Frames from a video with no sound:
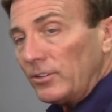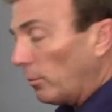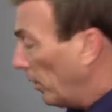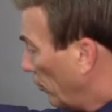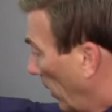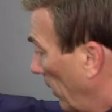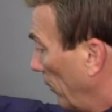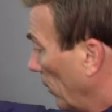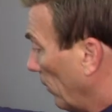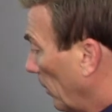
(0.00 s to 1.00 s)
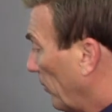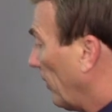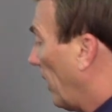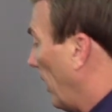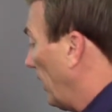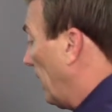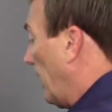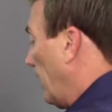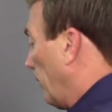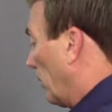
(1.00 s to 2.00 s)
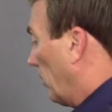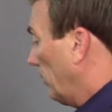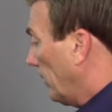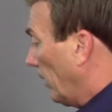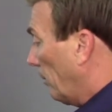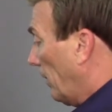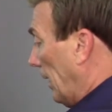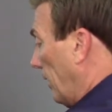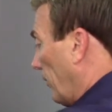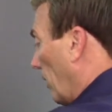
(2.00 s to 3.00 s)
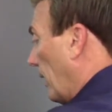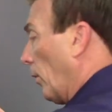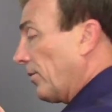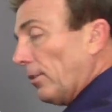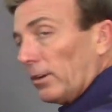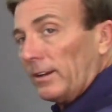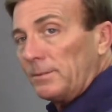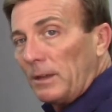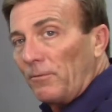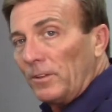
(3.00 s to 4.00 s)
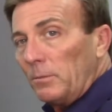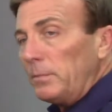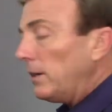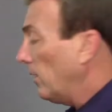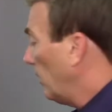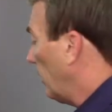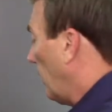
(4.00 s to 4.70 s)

you don't want to try to view it from the side. If your client wants to look at himself in the mirror,